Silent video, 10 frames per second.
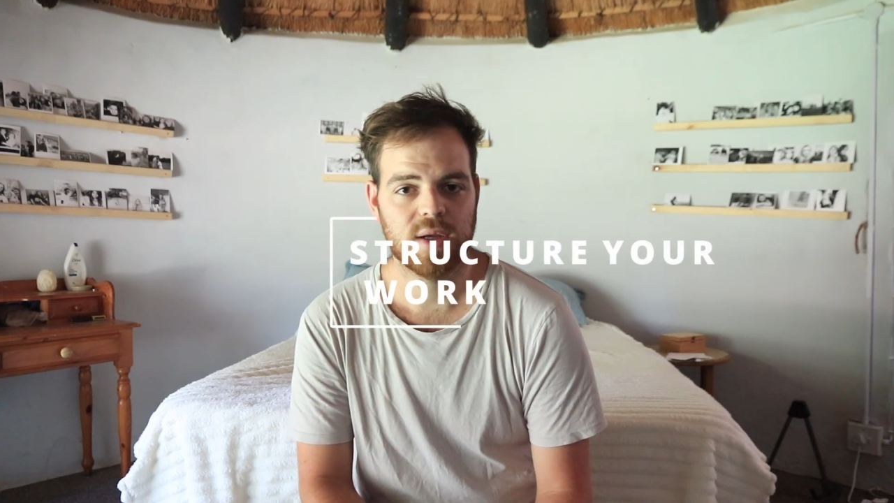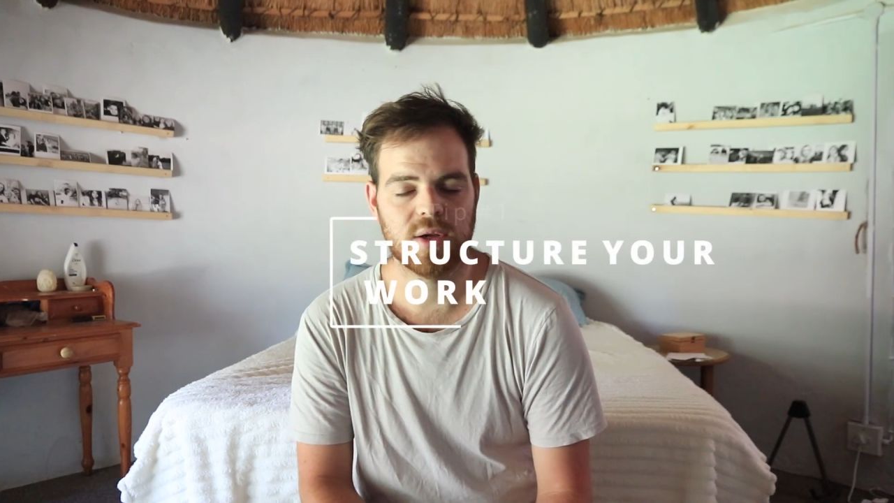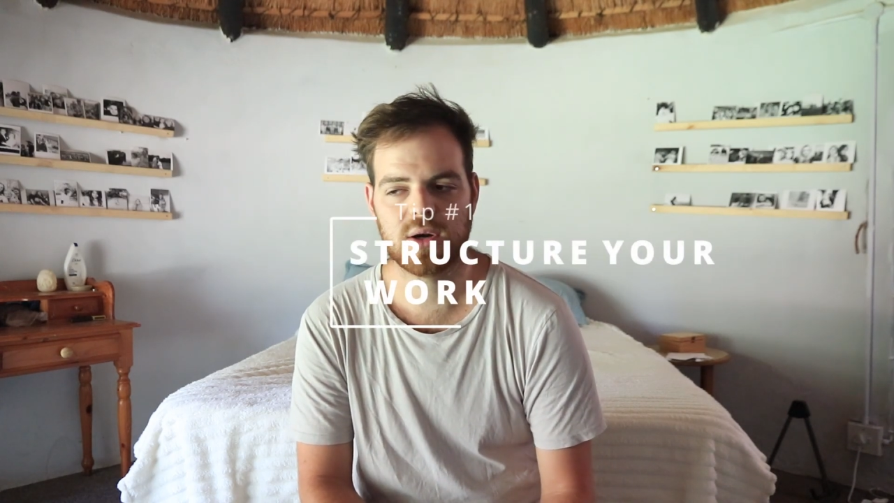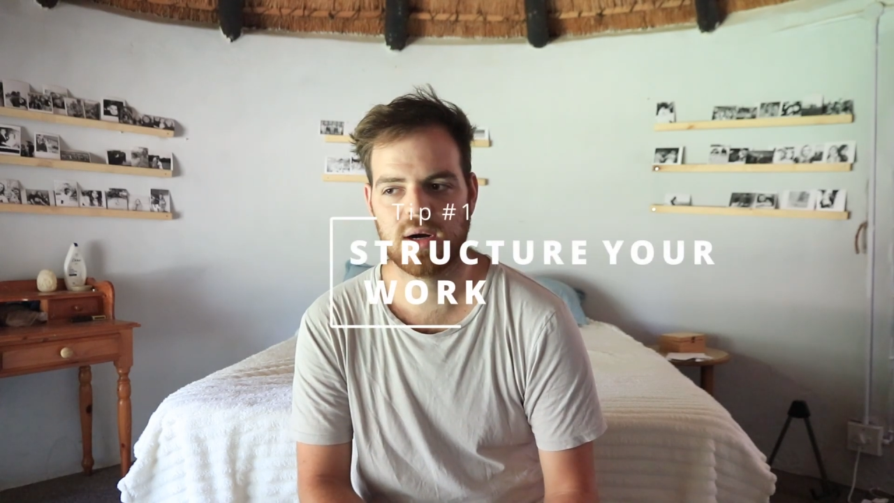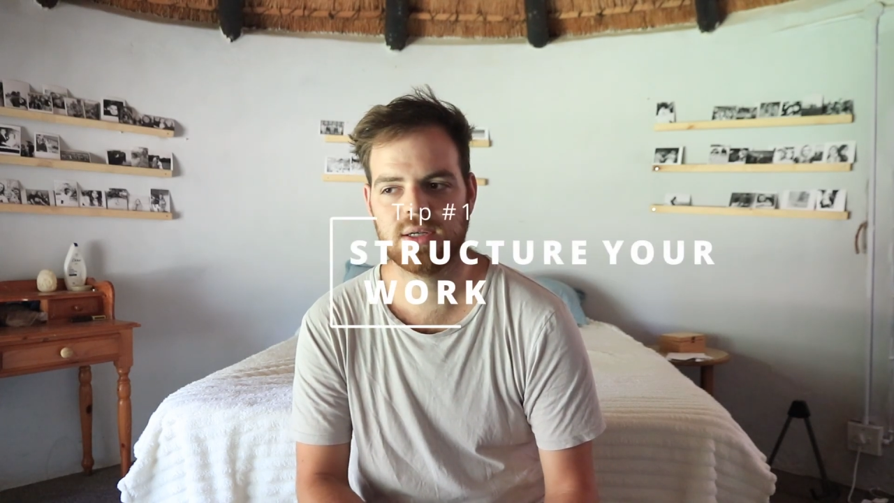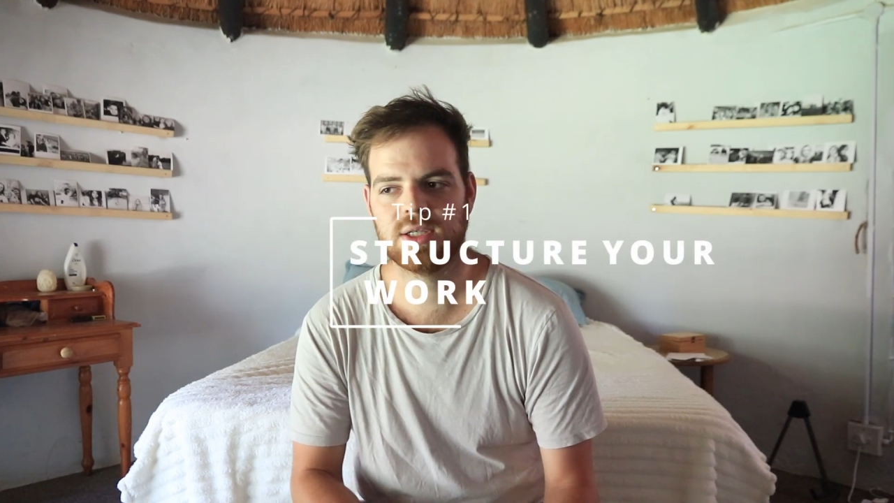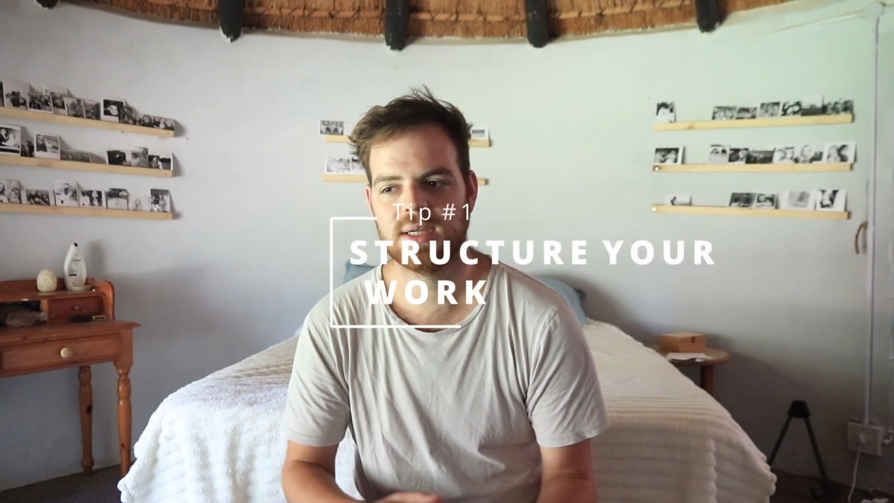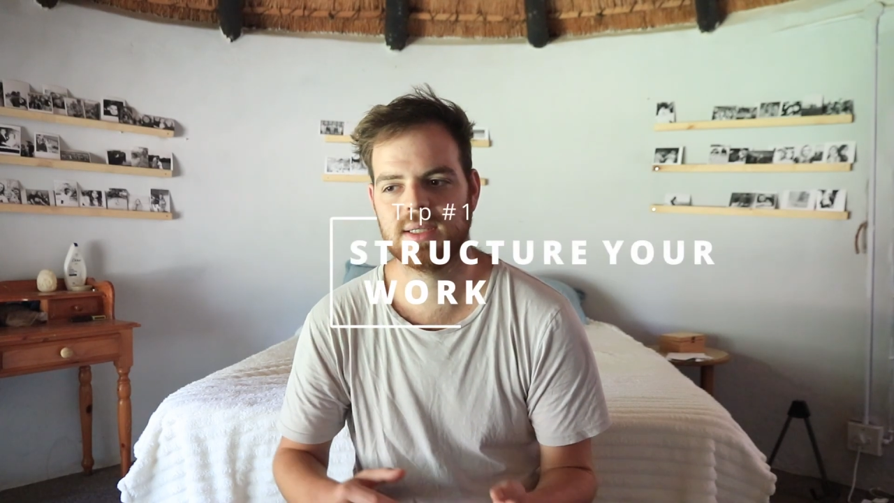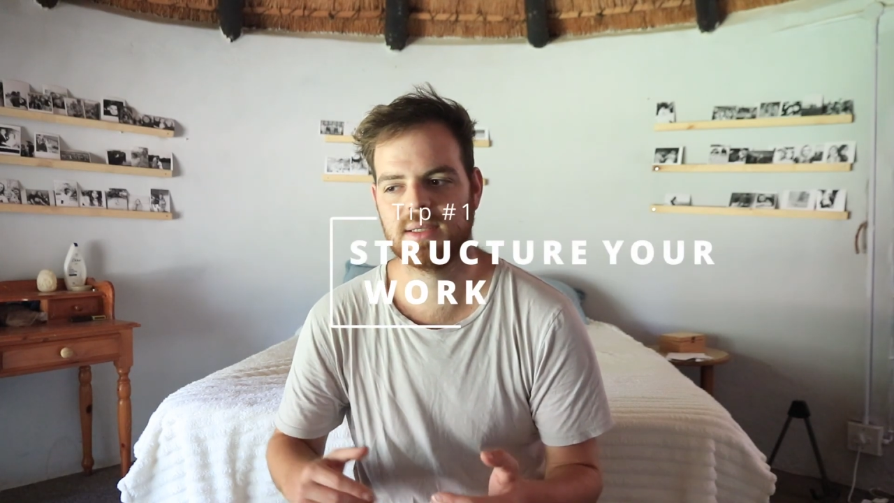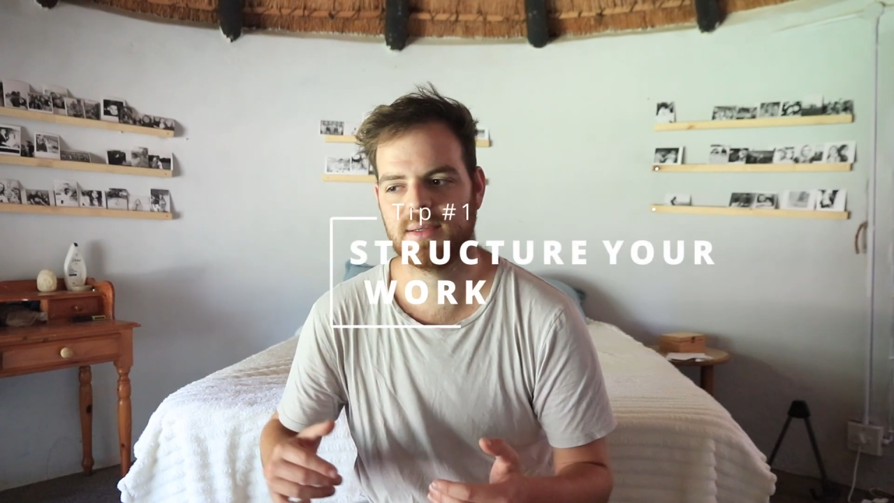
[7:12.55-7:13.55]
You can't
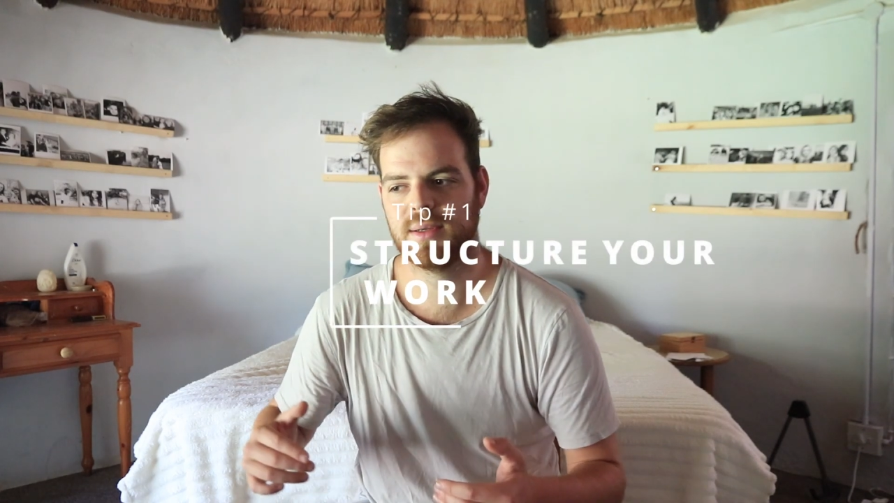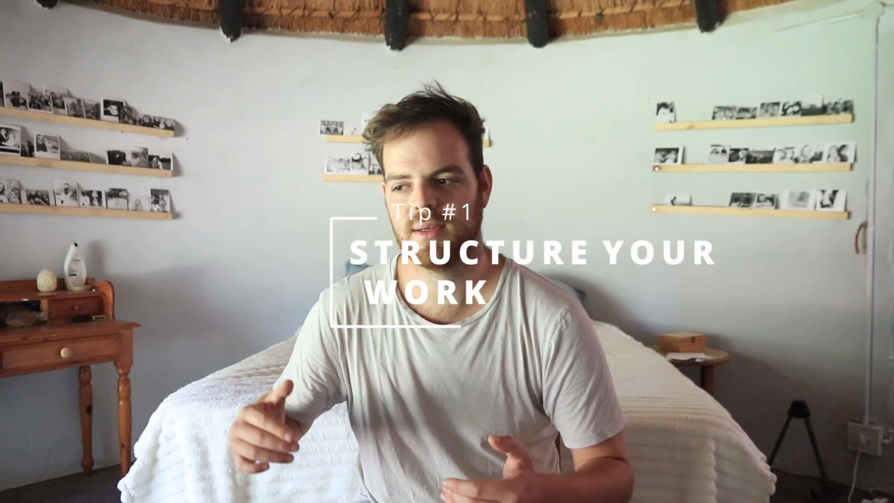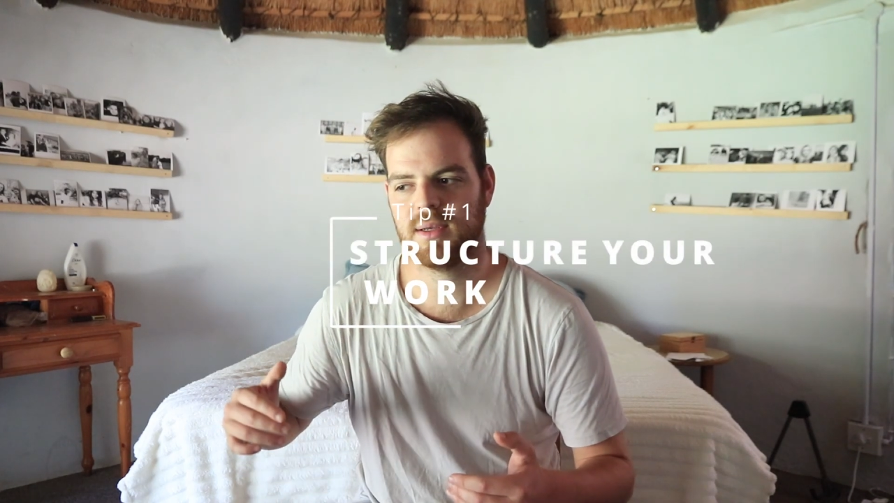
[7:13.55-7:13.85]
just